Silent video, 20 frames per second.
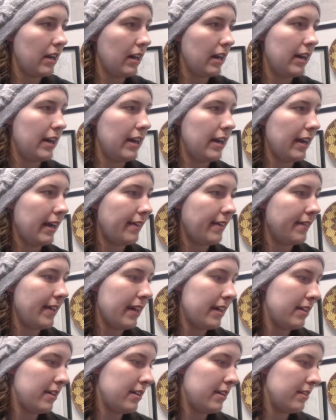And
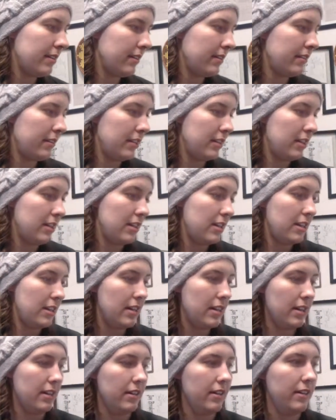then the
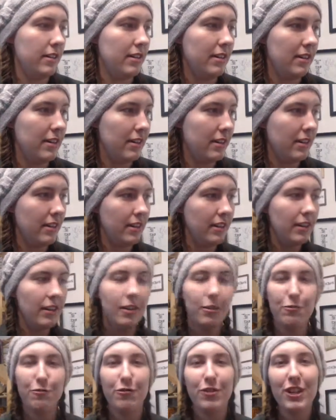
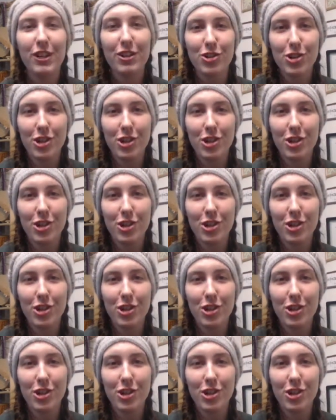finished